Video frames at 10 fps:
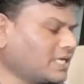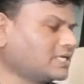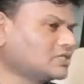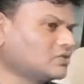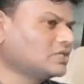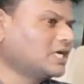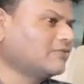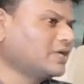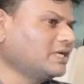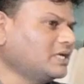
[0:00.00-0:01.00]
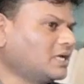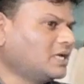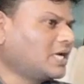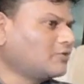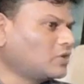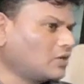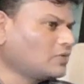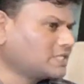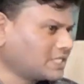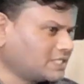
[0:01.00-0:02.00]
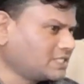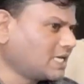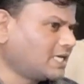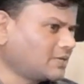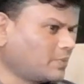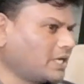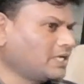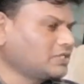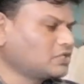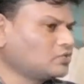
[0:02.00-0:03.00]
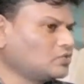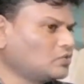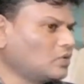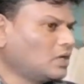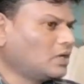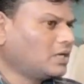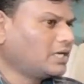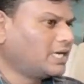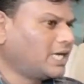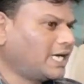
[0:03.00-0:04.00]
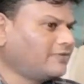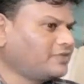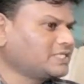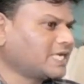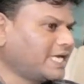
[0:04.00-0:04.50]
Right. So that way, I would always suggest entrepreneurs to have